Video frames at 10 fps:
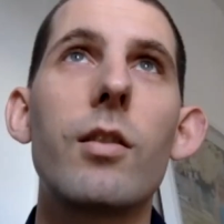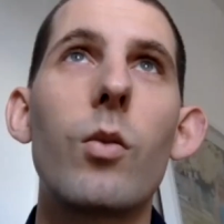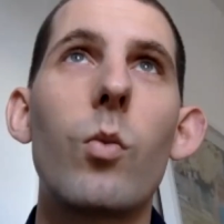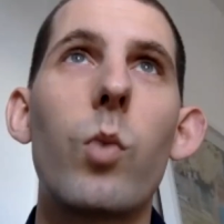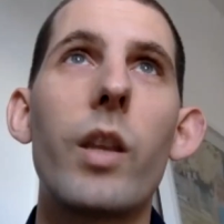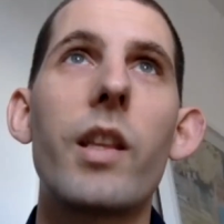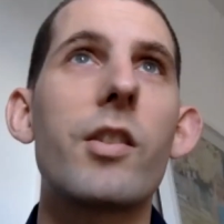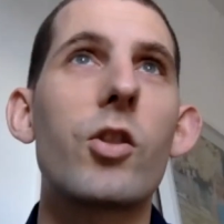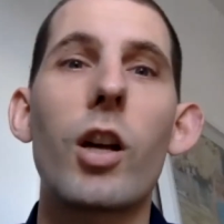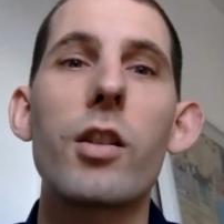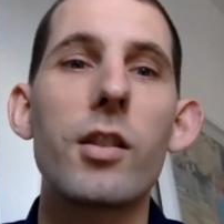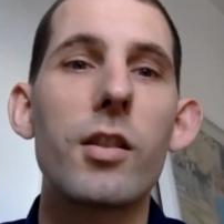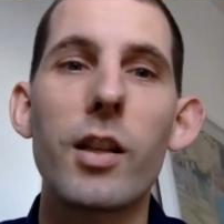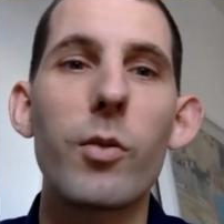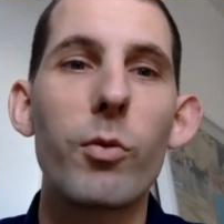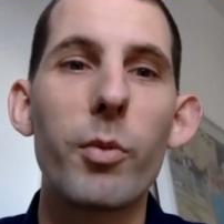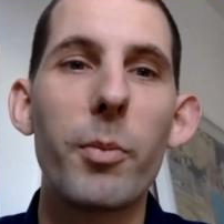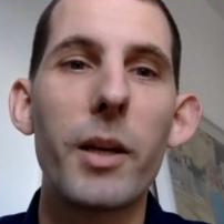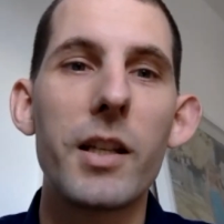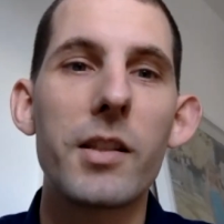when there's justice, there will be
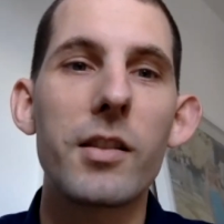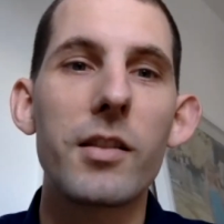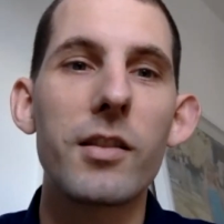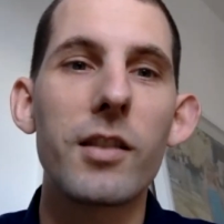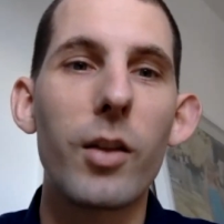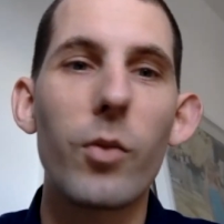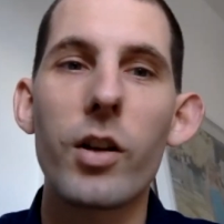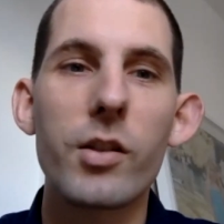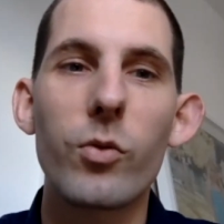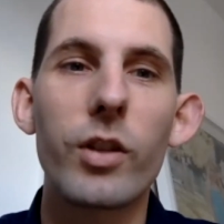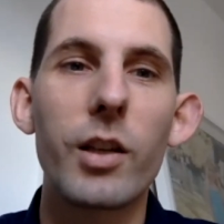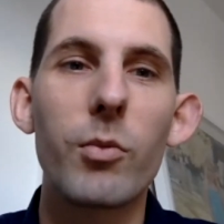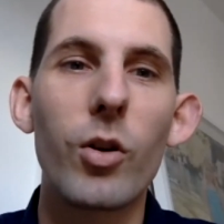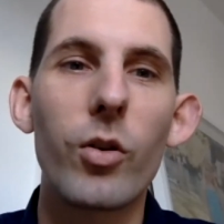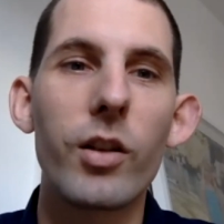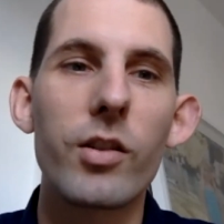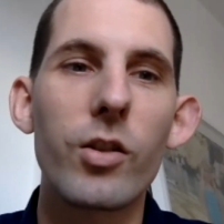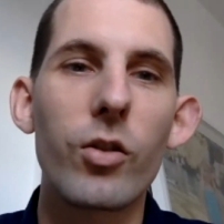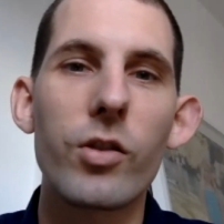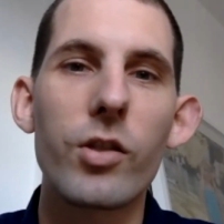peace. Otherwise, it will keep going as
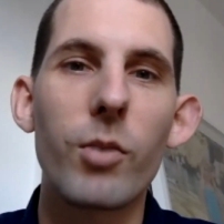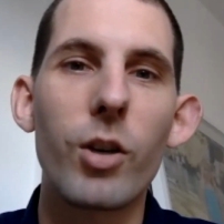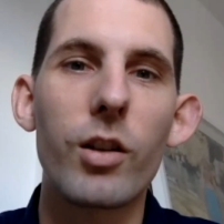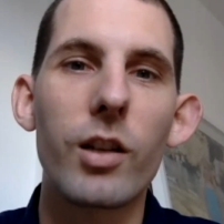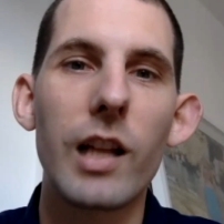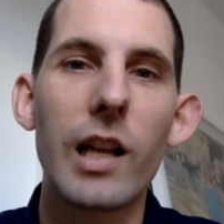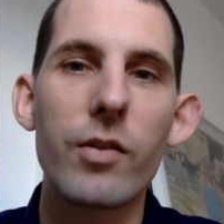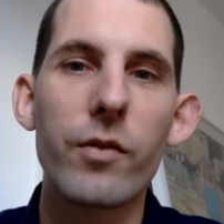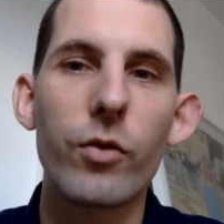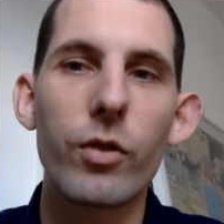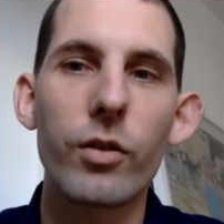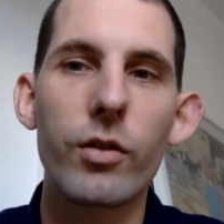long as the market allows for it.